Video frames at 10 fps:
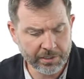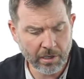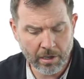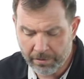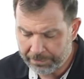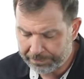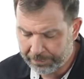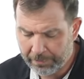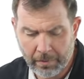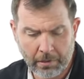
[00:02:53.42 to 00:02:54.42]
install
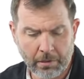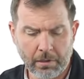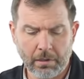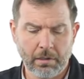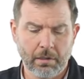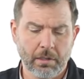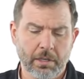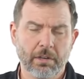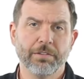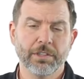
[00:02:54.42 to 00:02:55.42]

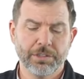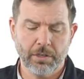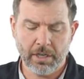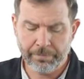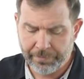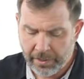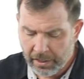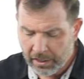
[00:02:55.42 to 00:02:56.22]
your foot stirrup.